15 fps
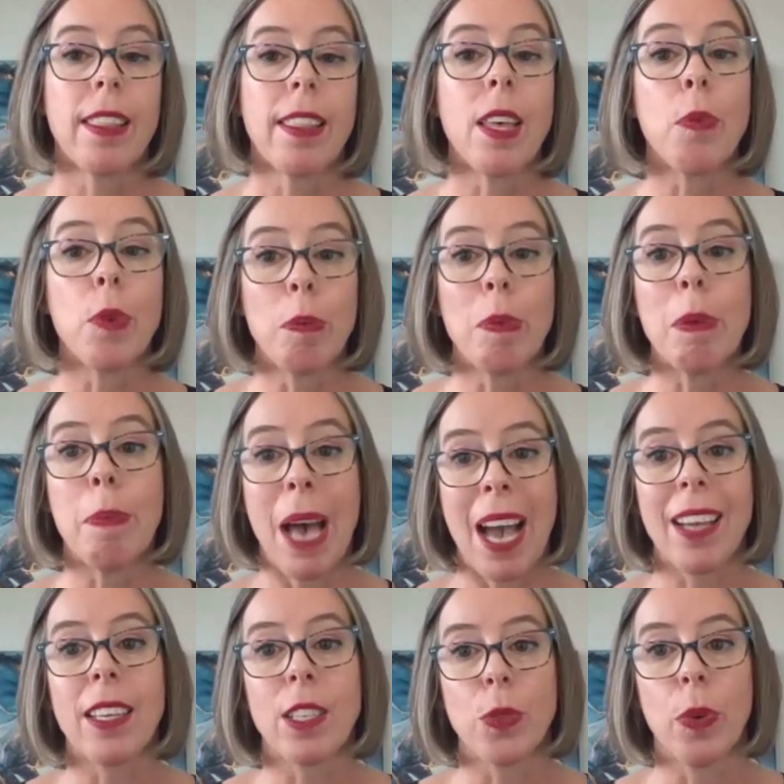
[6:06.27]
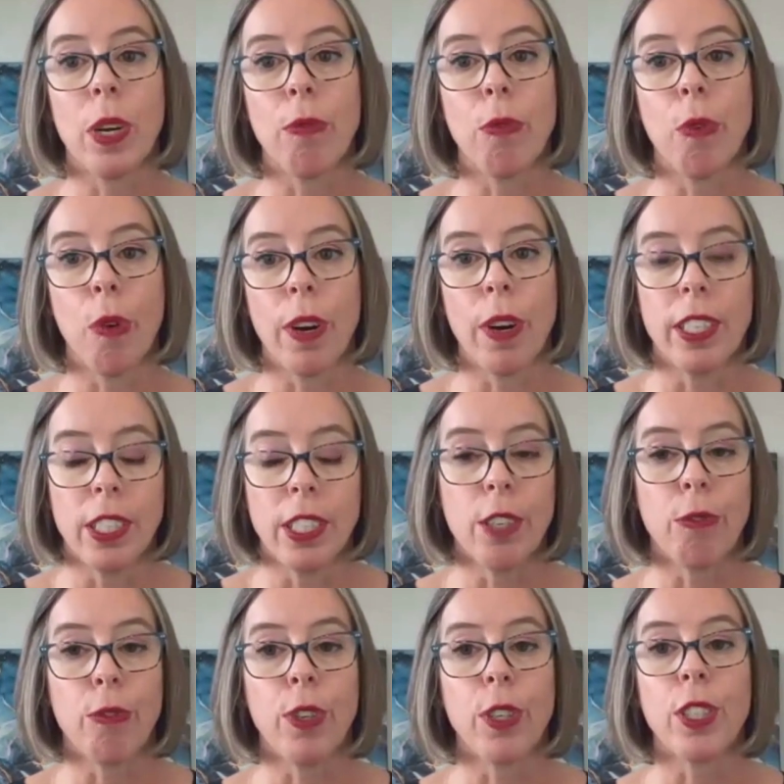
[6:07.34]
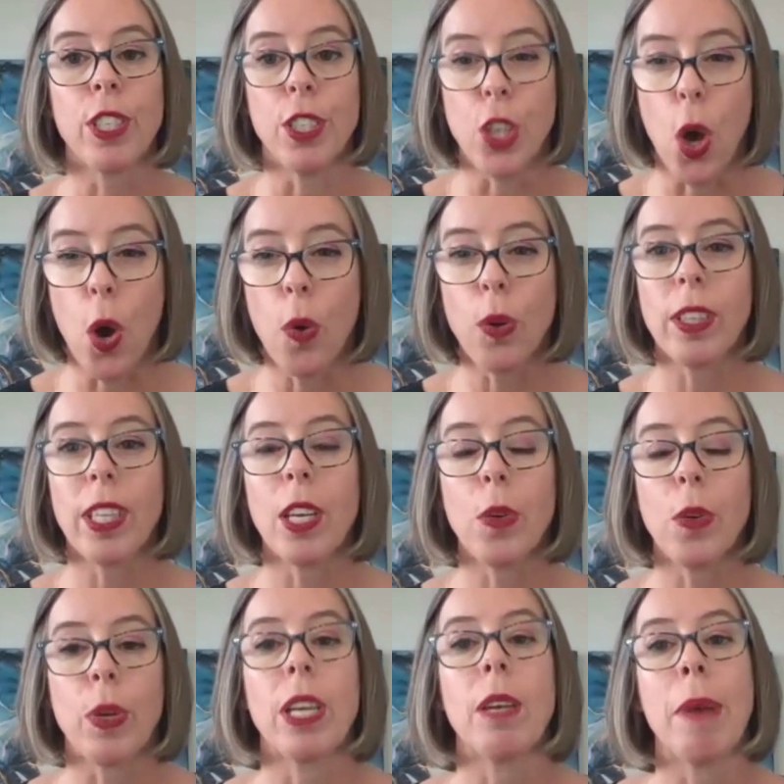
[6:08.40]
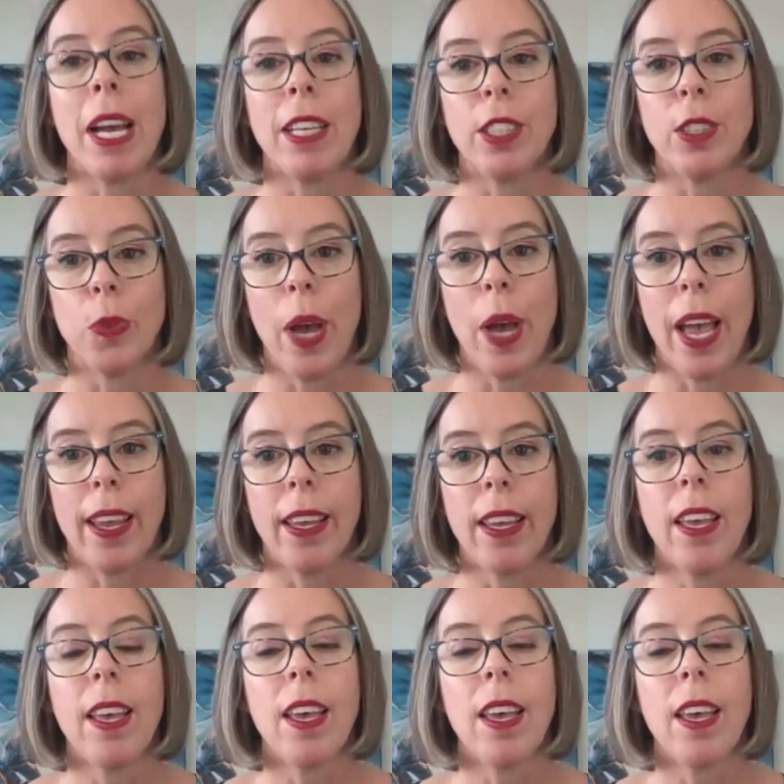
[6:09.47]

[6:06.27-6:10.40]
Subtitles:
They will be back in 24 in a different, totally reimagined way.